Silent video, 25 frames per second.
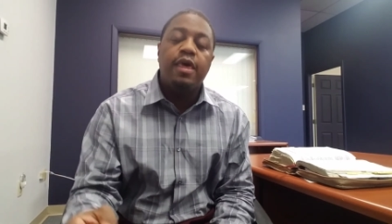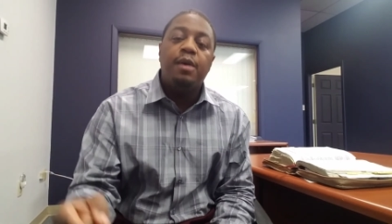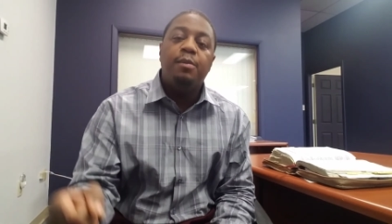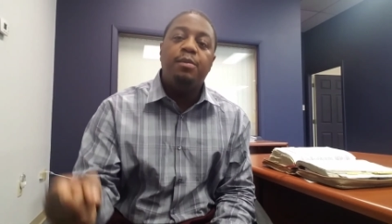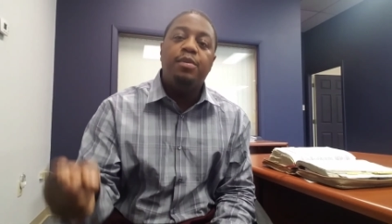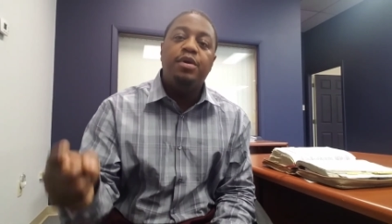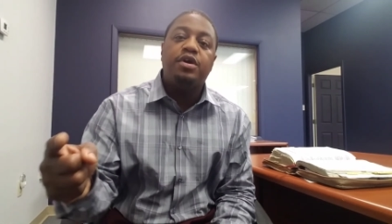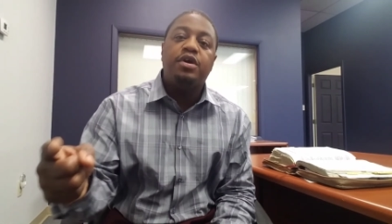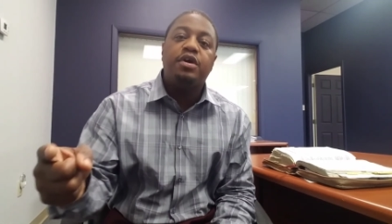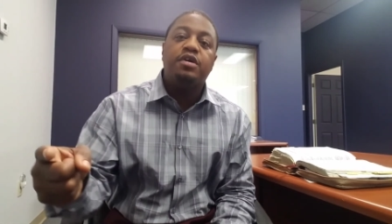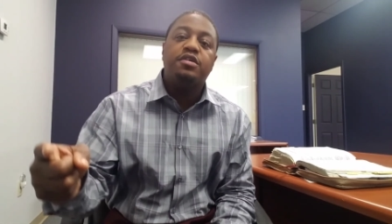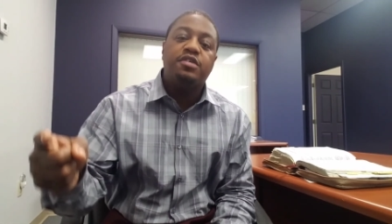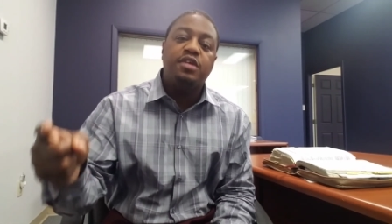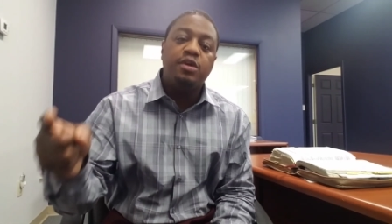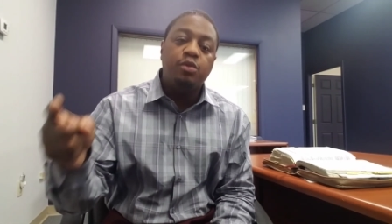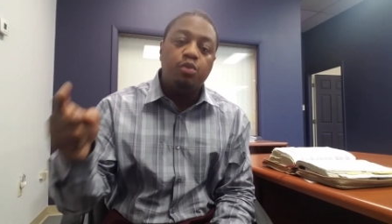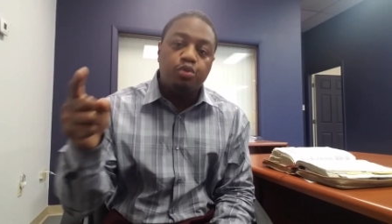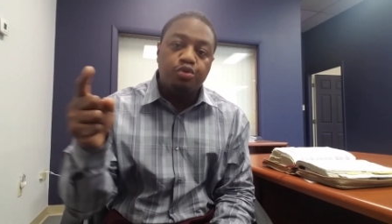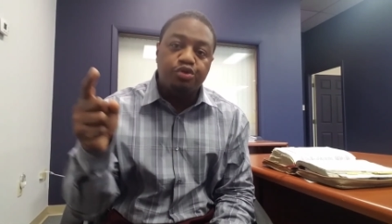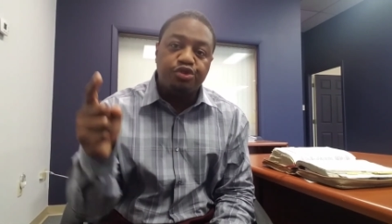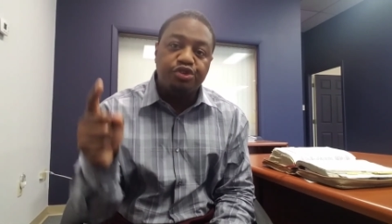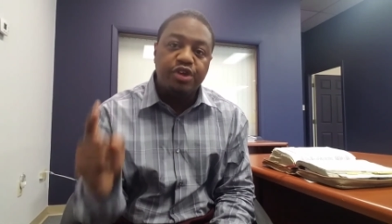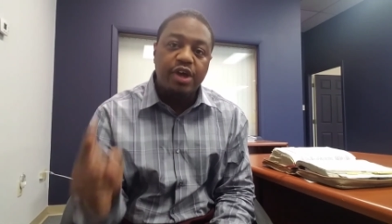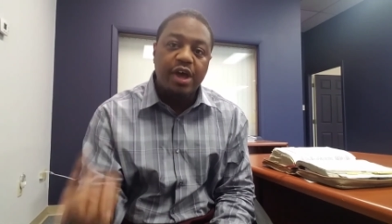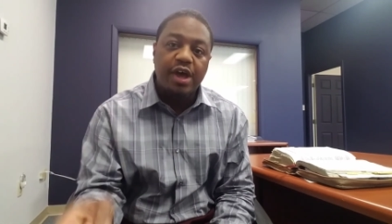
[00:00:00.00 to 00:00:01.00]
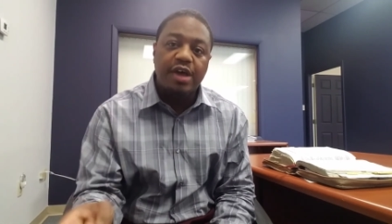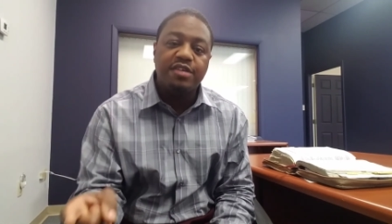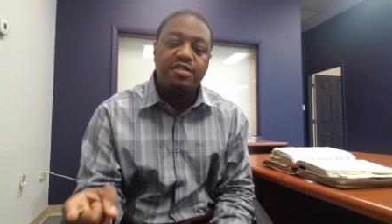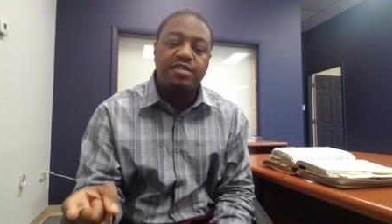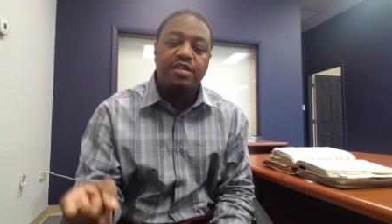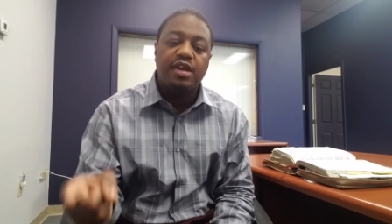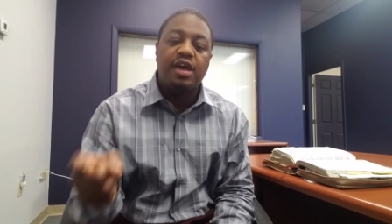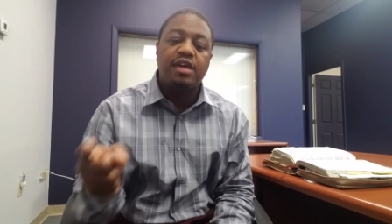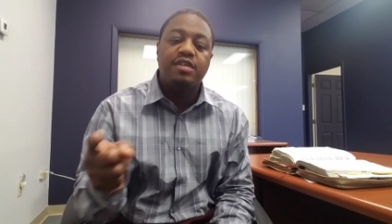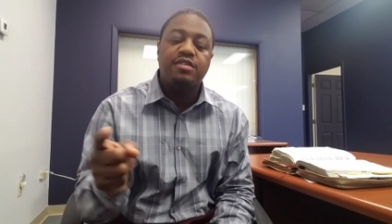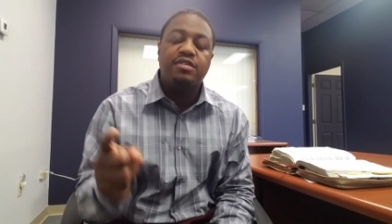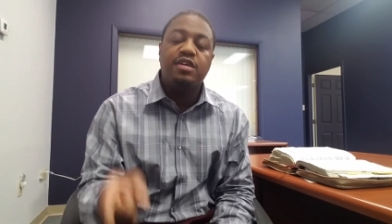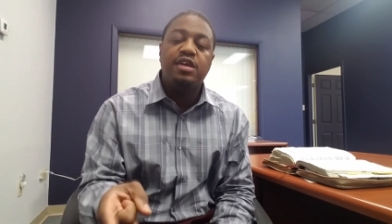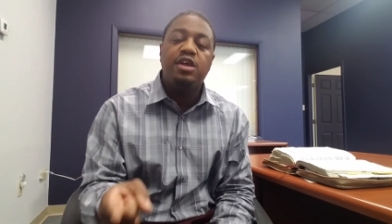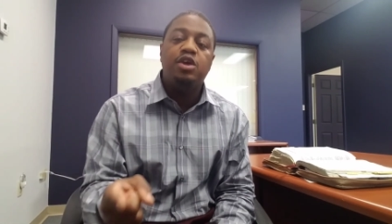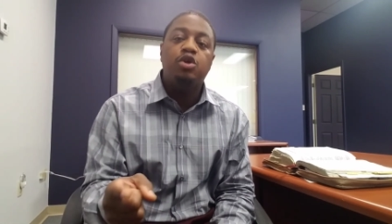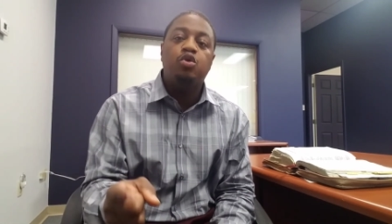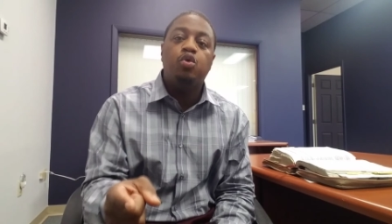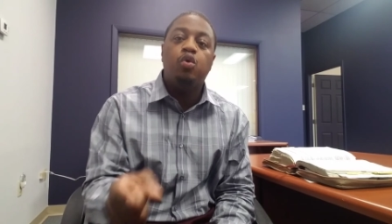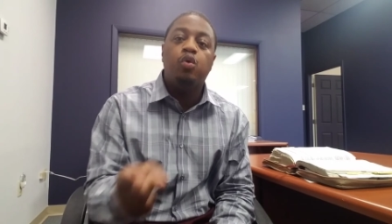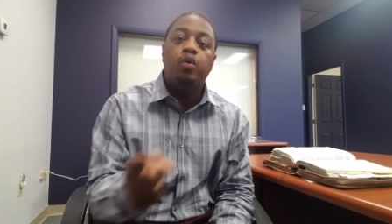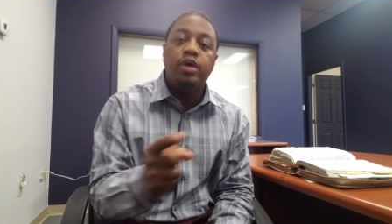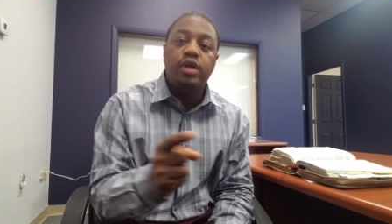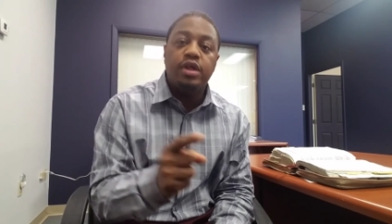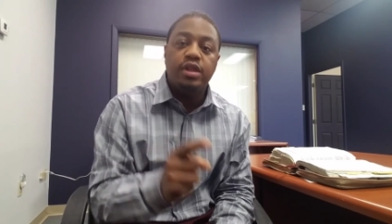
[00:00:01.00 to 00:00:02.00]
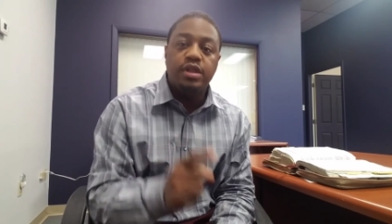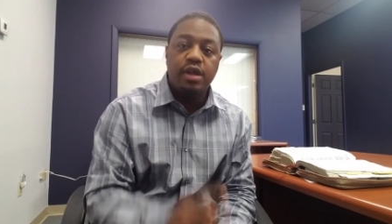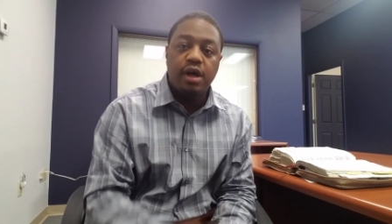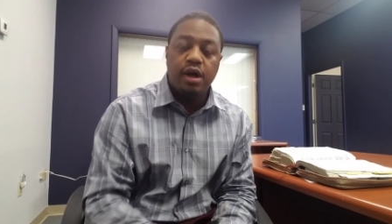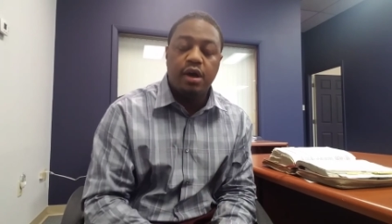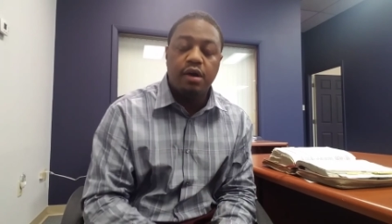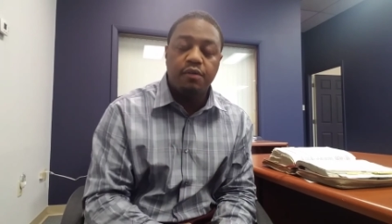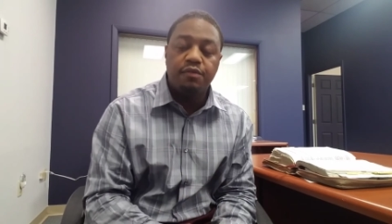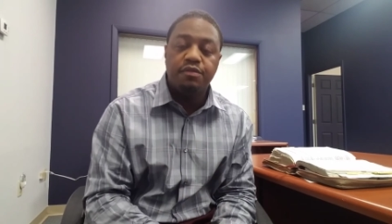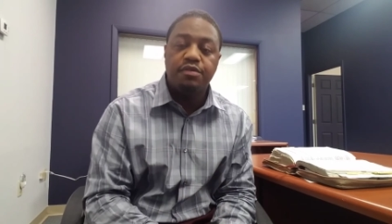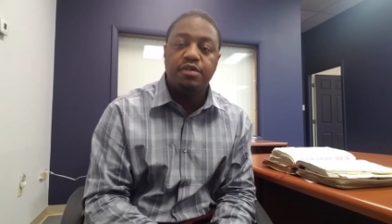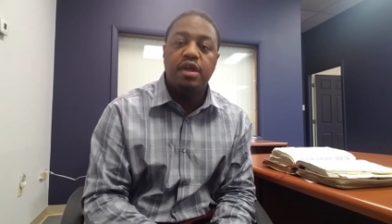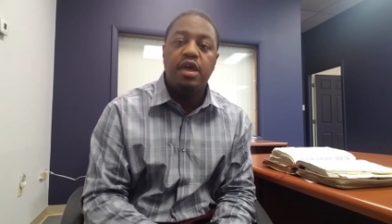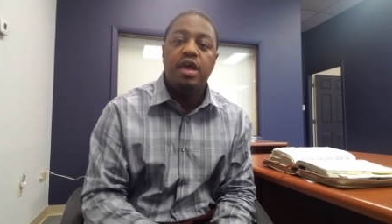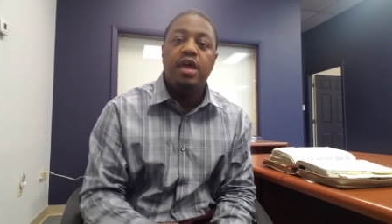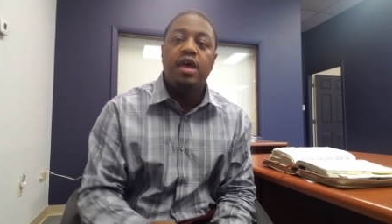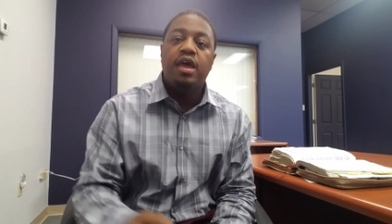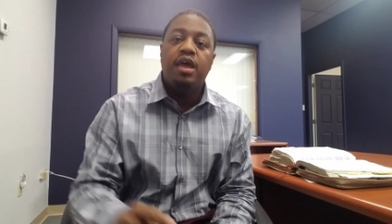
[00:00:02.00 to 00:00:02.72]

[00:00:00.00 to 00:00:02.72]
because he will chastise he who he loves.